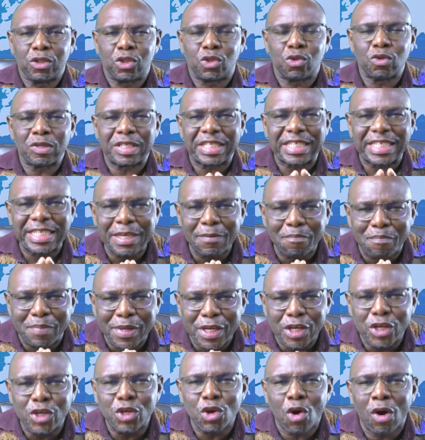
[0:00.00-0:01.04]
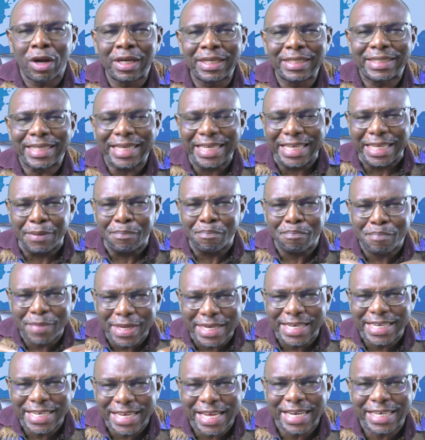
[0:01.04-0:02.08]
to see beyond the
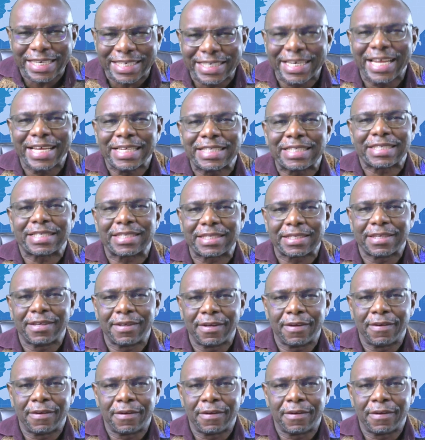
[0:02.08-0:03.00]
immediateness